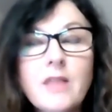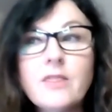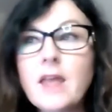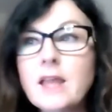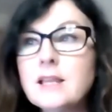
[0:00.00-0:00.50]

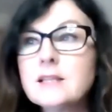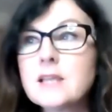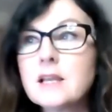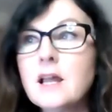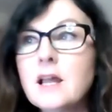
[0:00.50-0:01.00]
then it's
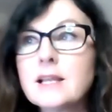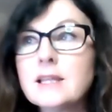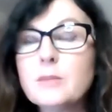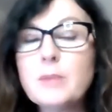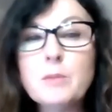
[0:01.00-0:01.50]
unlikely
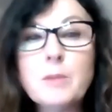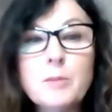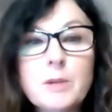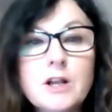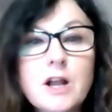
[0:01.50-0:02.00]
that many
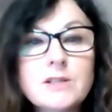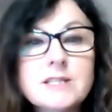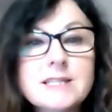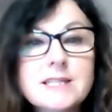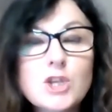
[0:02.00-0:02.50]
people are going
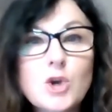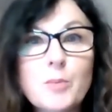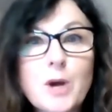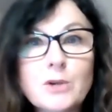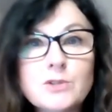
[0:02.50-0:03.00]
to see your
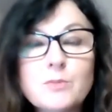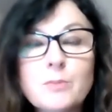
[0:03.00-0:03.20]
post.